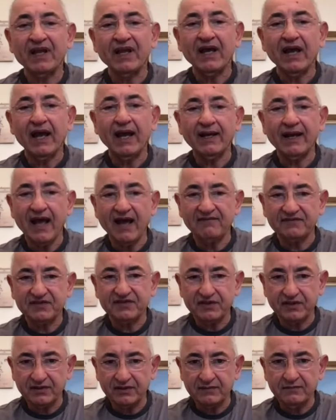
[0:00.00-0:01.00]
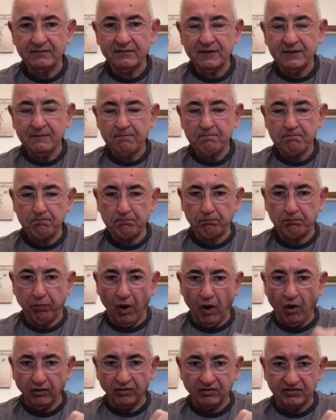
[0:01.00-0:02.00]
and have certain
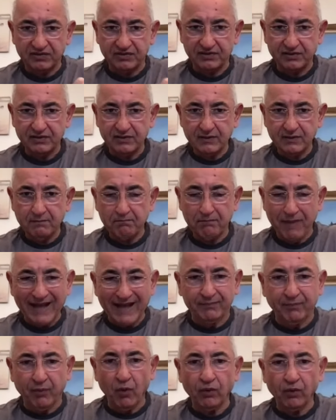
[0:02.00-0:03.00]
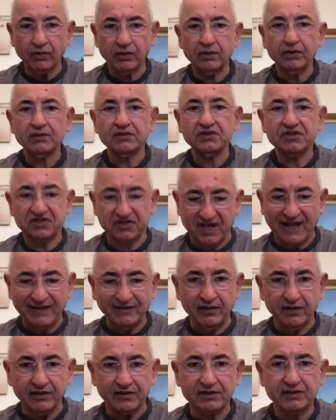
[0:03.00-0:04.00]
balls, backbone,
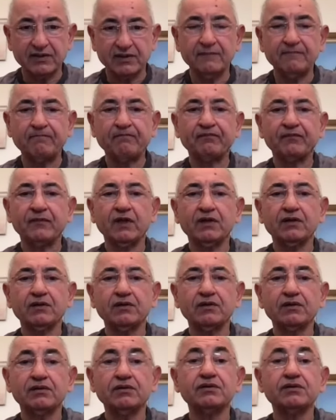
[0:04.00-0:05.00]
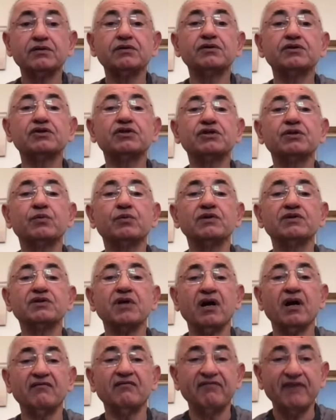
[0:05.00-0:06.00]
standards. She was
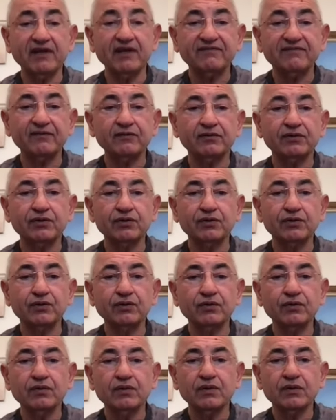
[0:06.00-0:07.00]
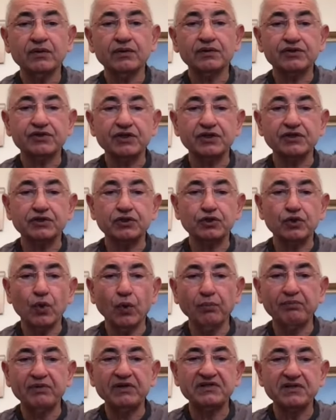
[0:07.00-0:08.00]
unfaithful to you. She has no
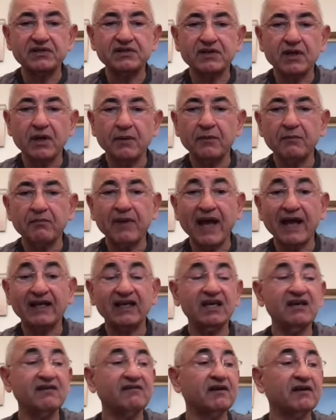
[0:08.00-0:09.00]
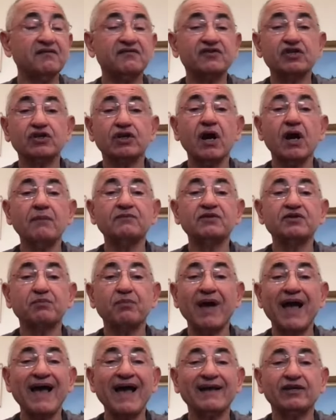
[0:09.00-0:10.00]
business coming back. Even if she comes
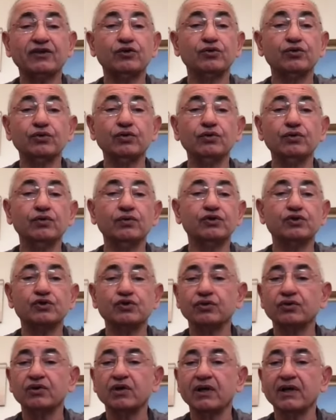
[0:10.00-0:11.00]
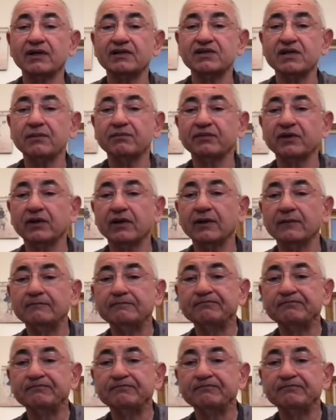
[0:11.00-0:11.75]
back to you, you should not accept her.